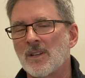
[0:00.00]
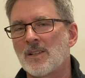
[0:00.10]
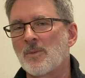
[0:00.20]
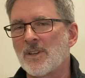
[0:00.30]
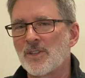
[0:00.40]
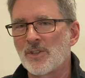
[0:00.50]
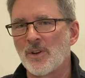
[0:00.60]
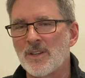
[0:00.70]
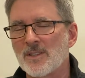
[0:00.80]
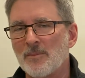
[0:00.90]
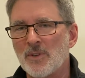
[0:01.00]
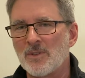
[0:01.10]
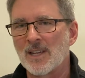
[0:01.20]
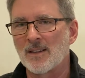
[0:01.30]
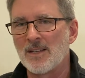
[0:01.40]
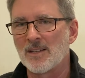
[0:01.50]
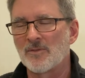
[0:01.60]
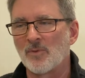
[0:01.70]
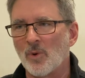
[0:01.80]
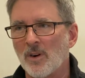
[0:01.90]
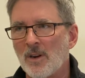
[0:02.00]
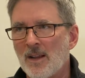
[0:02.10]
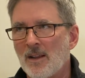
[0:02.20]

And I just want to show you some new techniques for